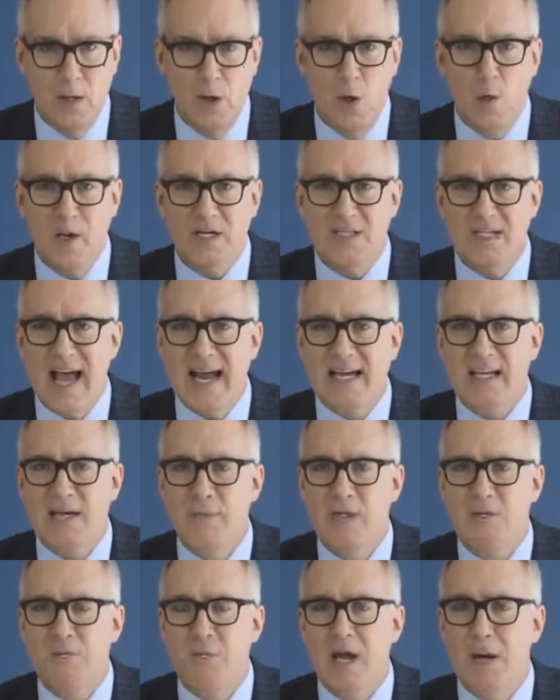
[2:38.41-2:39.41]
who attacked
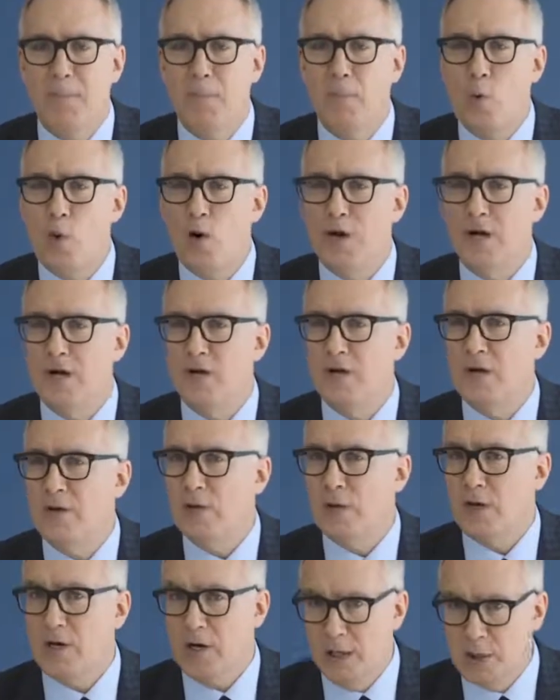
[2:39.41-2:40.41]
him as being born in
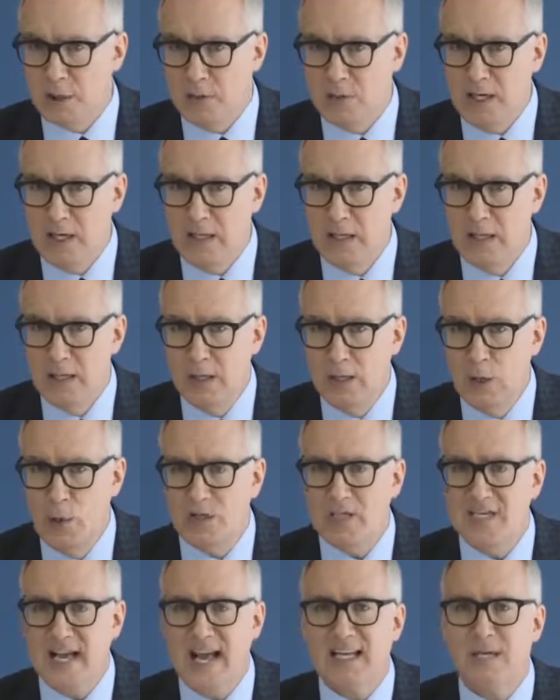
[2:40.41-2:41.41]
another country, who
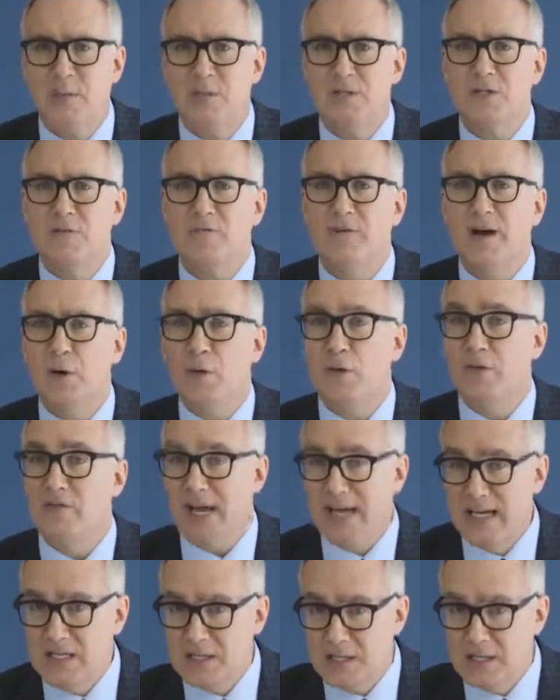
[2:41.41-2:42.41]
attacked him as the founder of
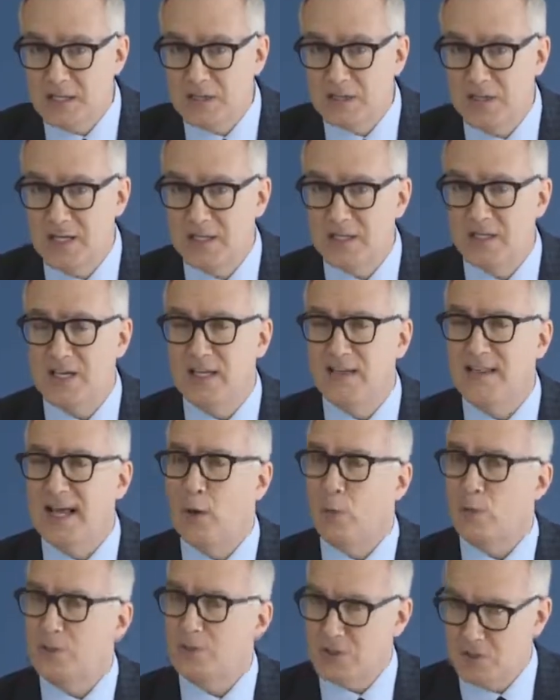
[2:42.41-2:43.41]
ISIS, then said
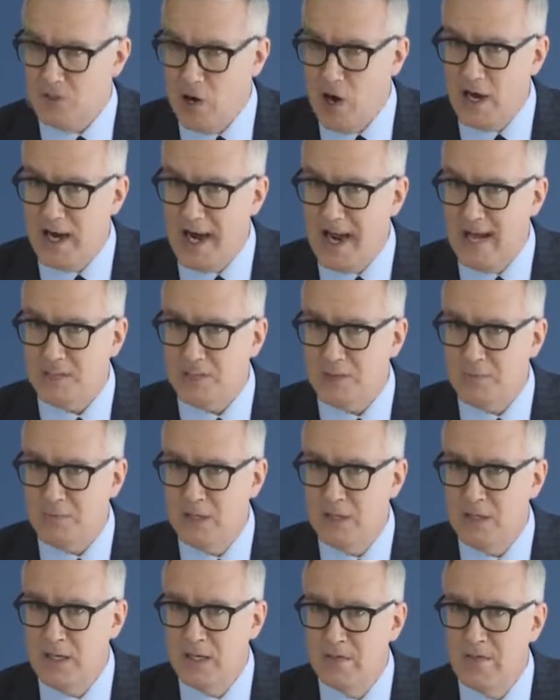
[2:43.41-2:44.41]
that was
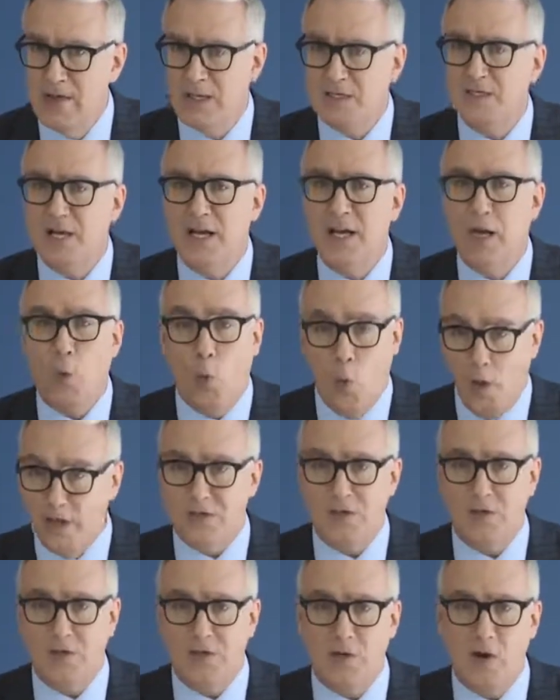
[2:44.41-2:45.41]
sarcasm, then said it
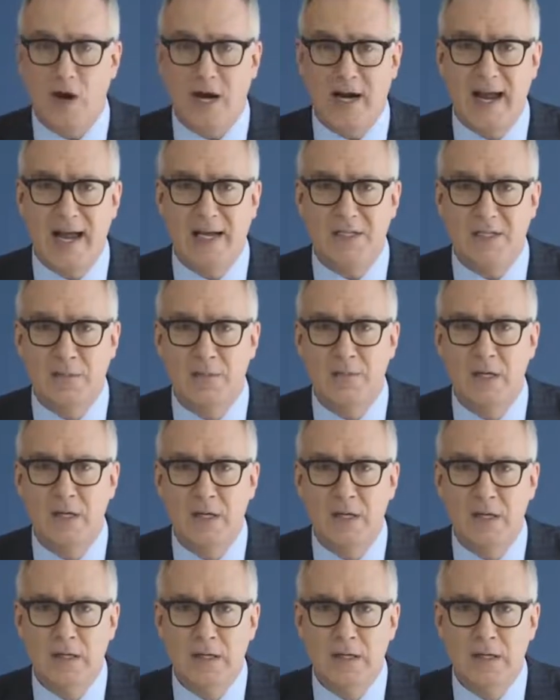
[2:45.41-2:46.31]
wasn't sarcasm,